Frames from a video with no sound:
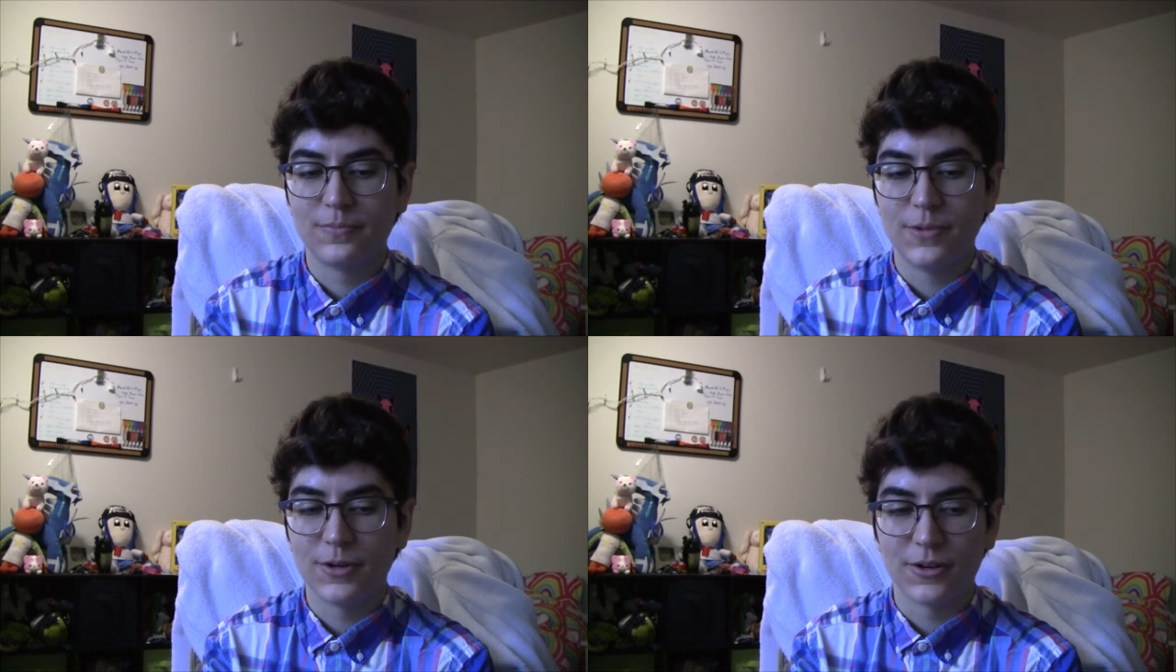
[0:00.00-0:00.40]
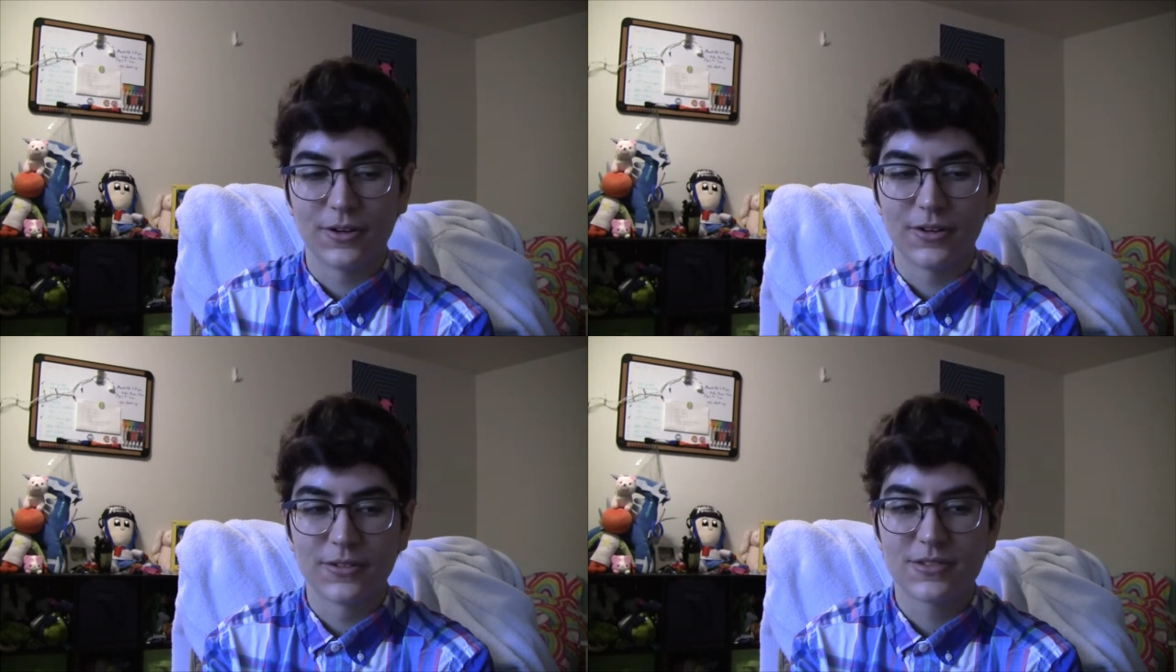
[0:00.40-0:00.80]

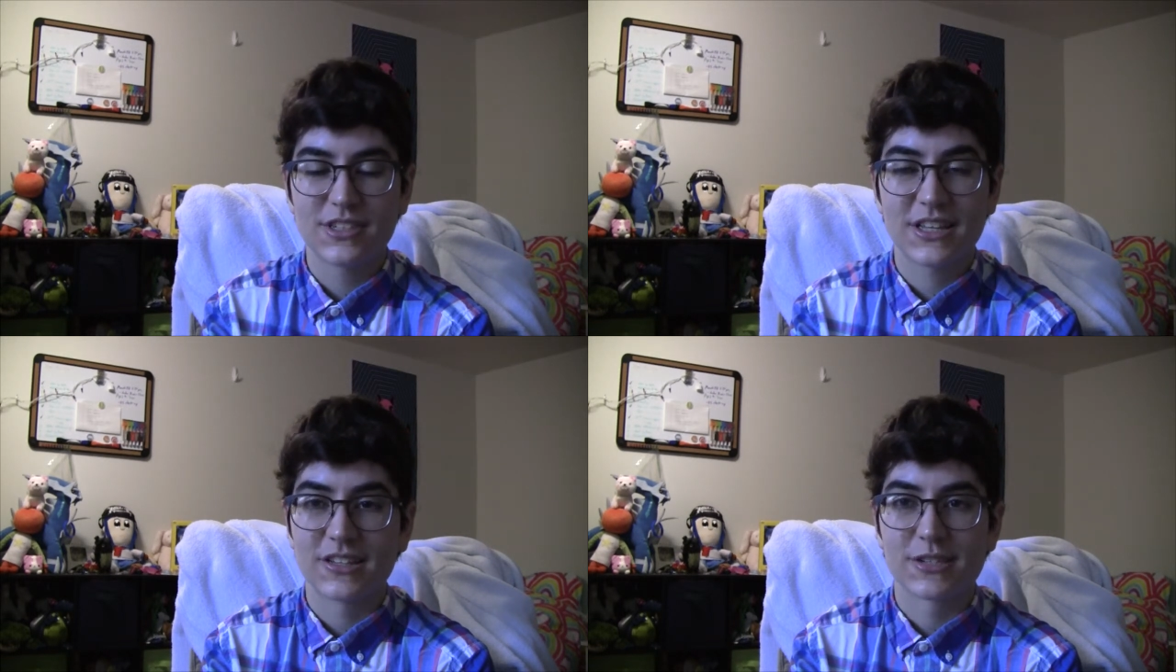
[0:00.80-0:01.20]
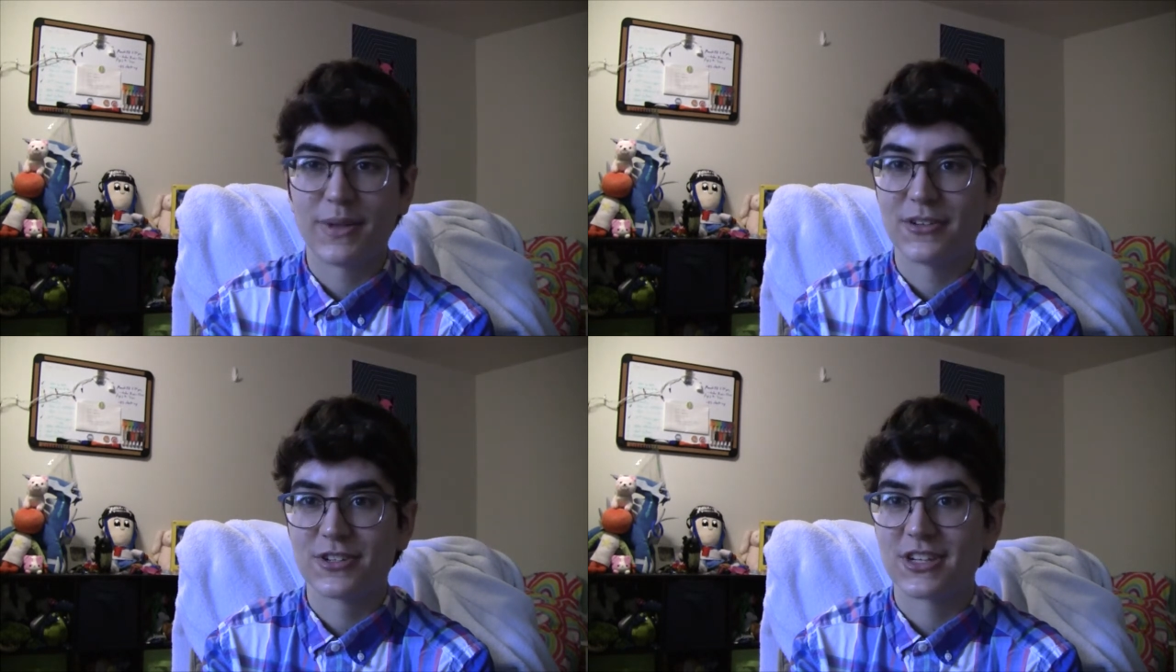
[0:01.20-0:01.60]
your sense of
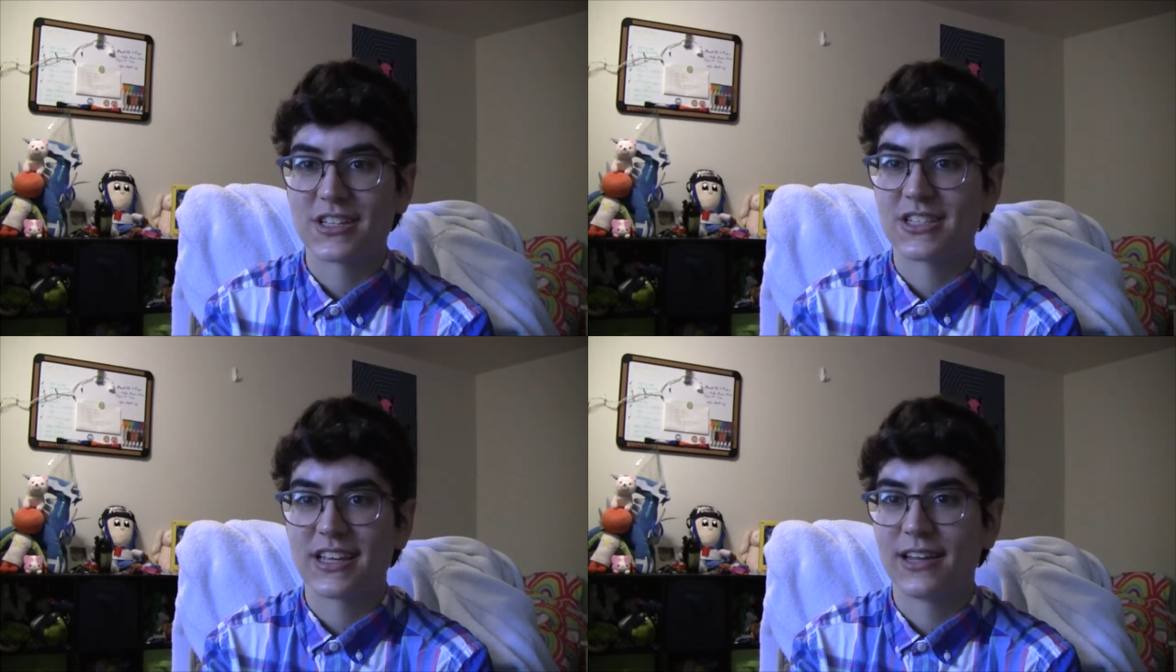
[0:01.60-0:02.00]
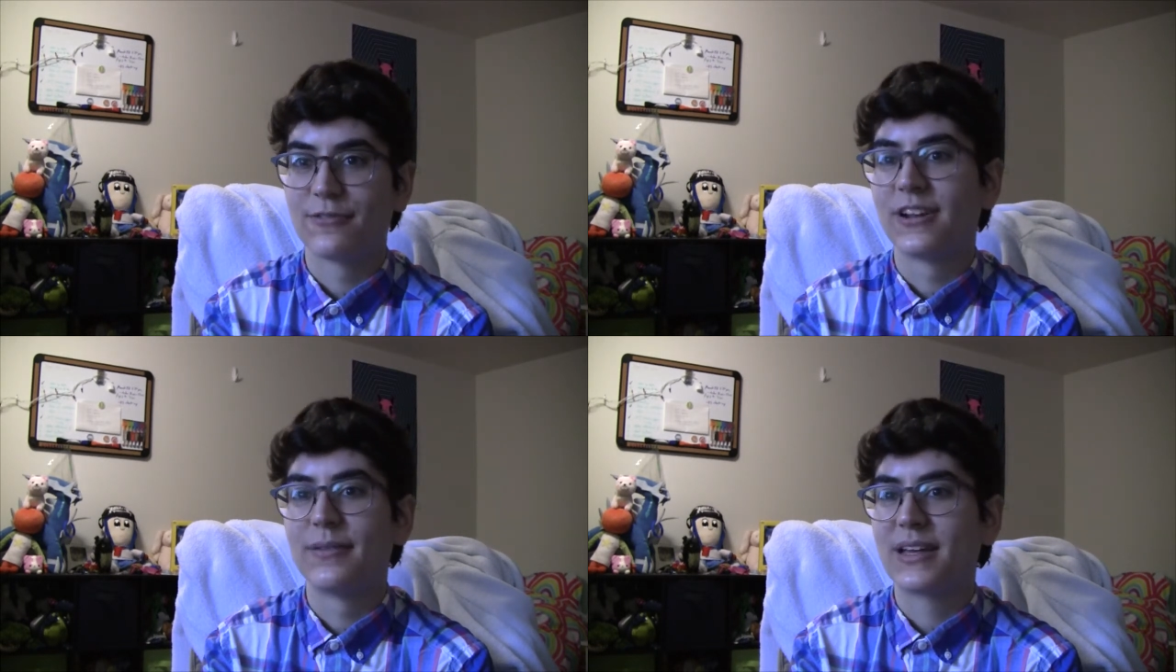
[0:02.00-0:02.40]
smell just gets like
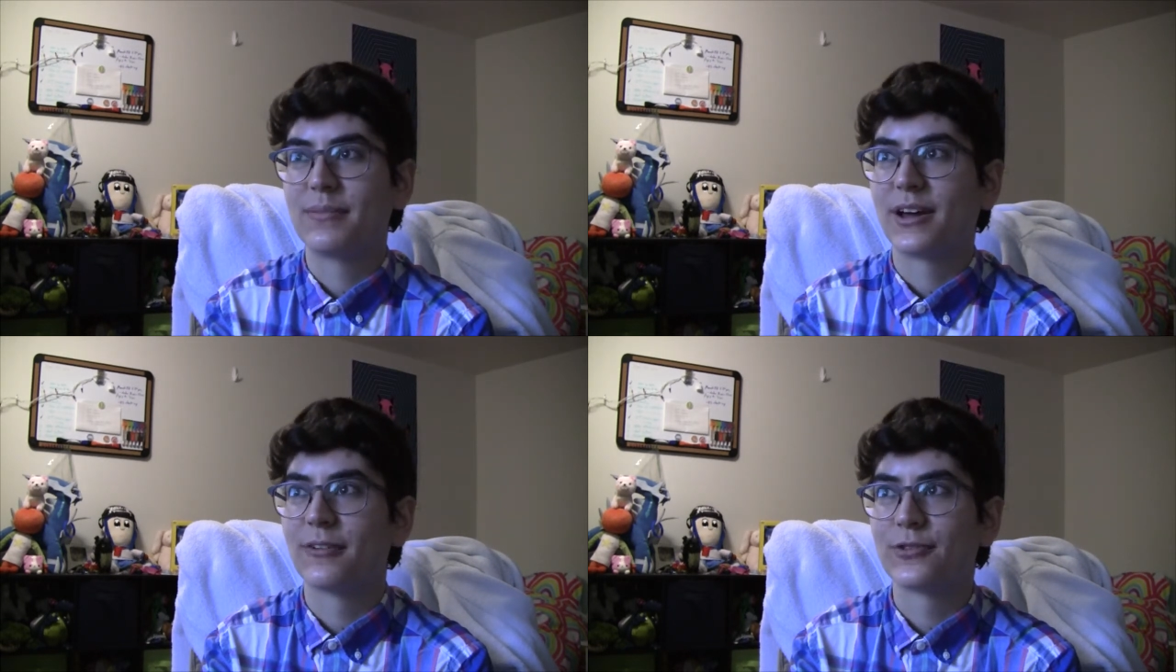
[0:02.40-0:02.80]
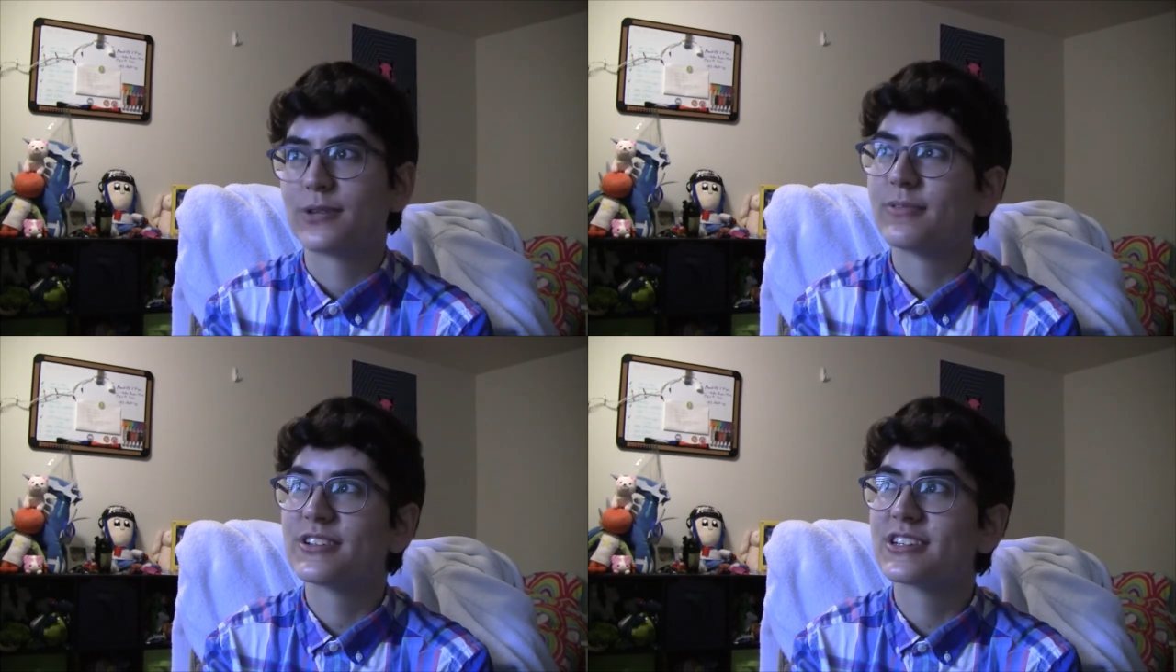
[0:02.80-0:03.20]
infinitely better for
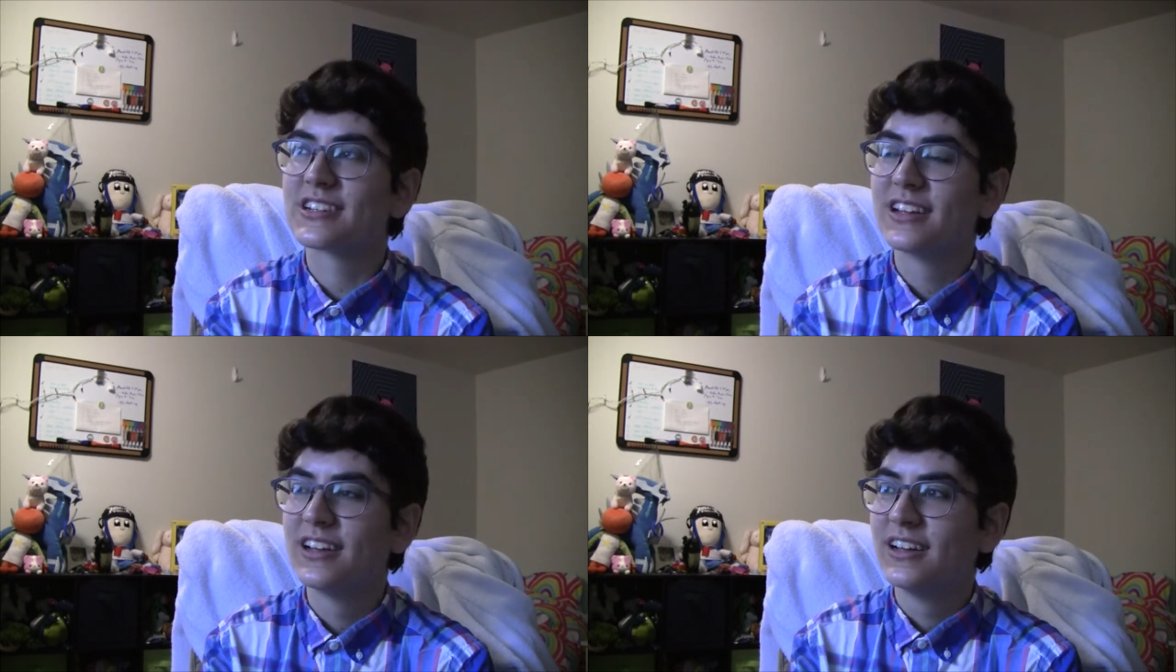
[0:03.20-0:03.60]
some reason.